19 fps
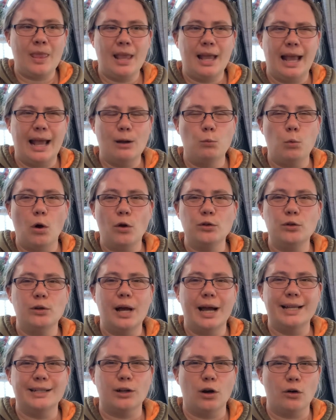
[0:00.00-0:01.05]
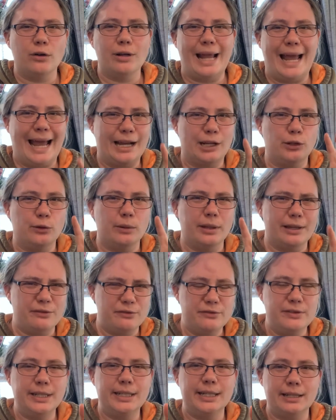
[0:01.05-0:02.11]
And while you guys aren't actually
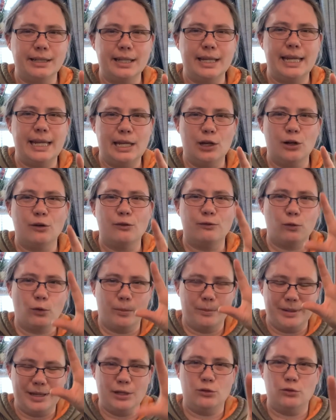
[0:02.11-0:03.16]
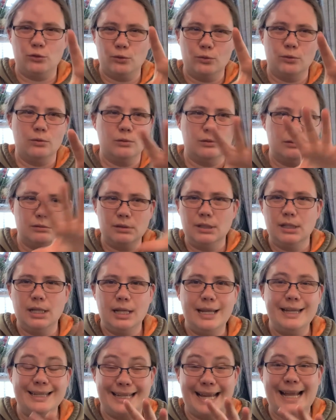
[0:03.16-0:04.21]
physically here for me to
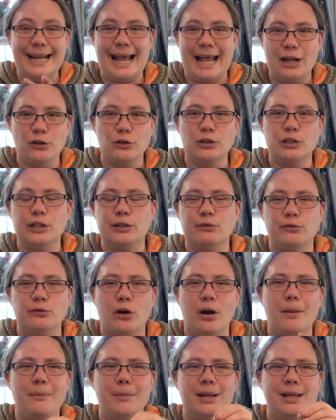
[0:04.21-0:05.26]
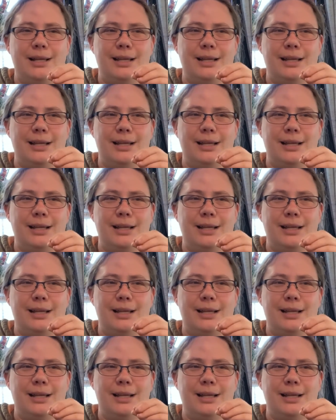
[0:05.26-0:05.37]
get energy from,